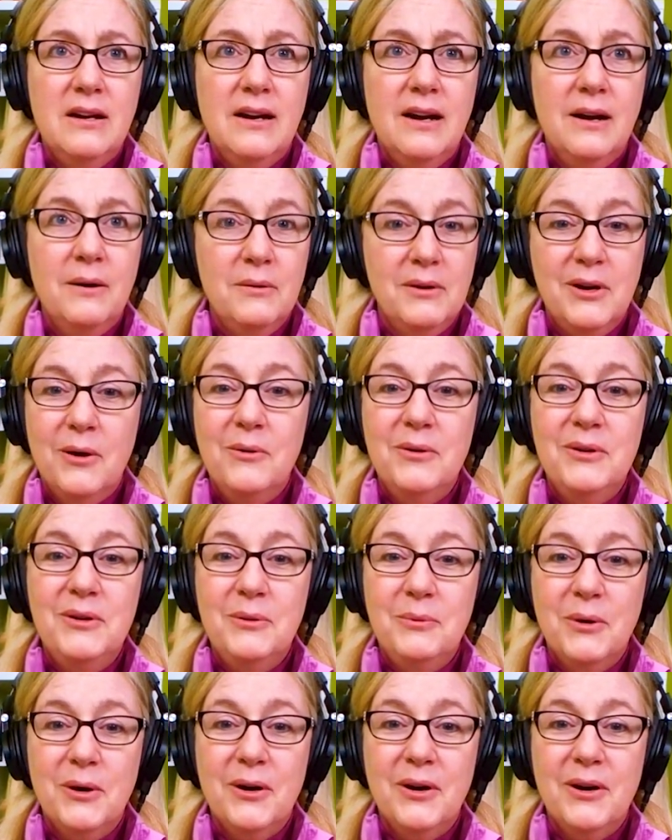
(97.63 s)
I would go
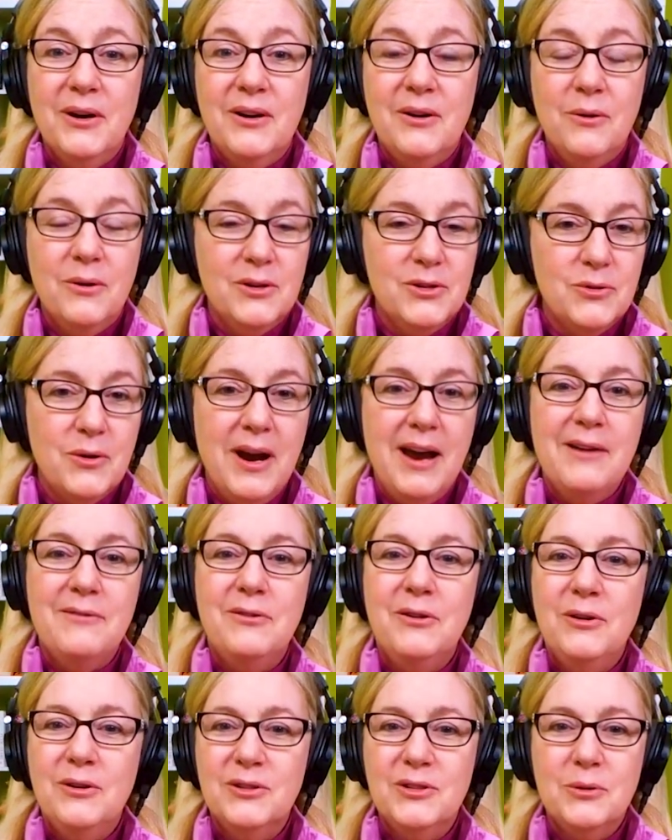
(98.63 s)
into work or
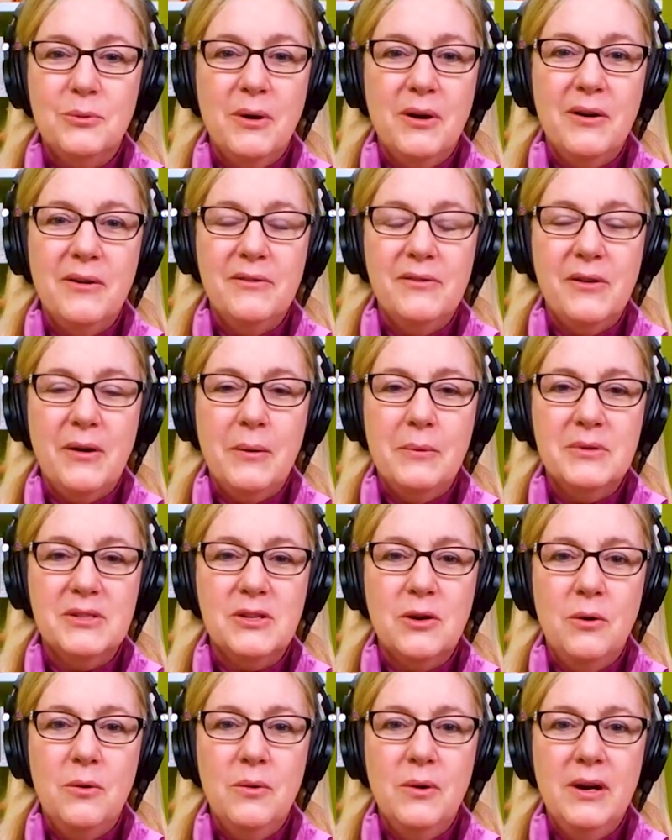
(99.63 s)
travel to wherever I
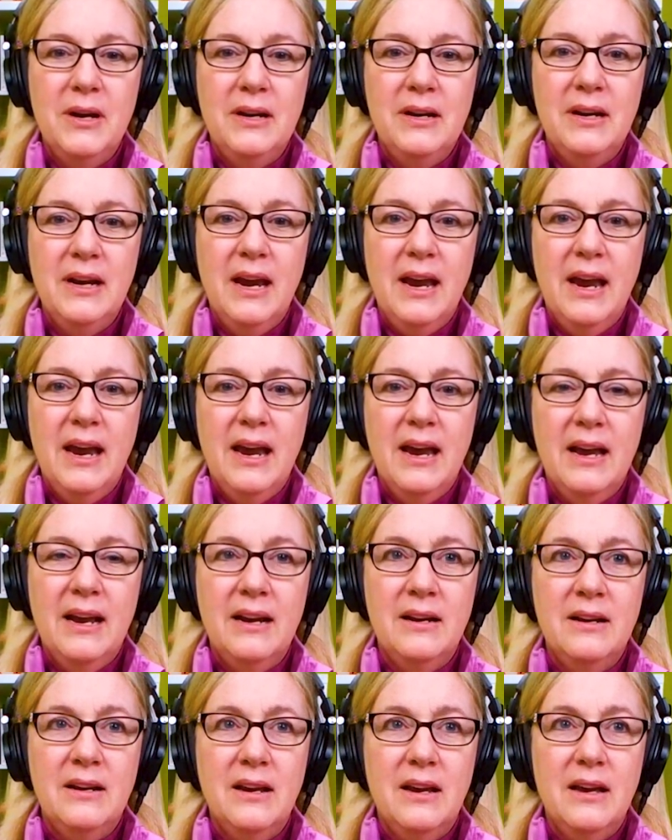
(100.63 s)
was going,
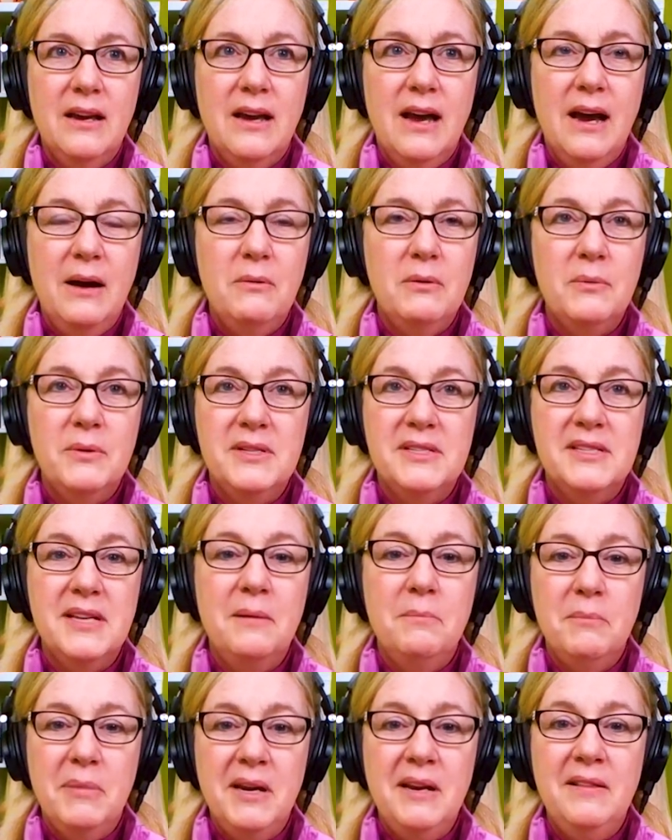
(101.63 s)
and I would
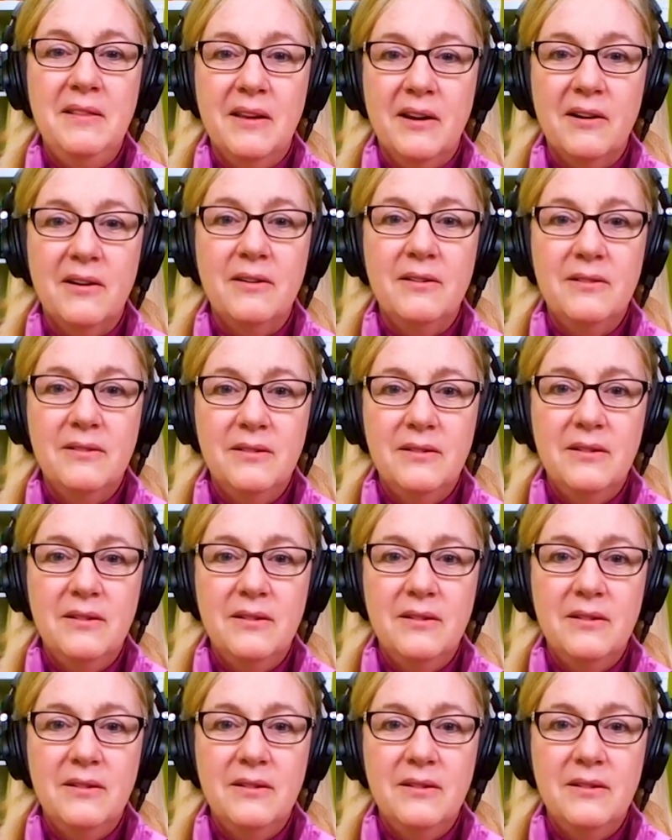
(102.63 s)
resent being there.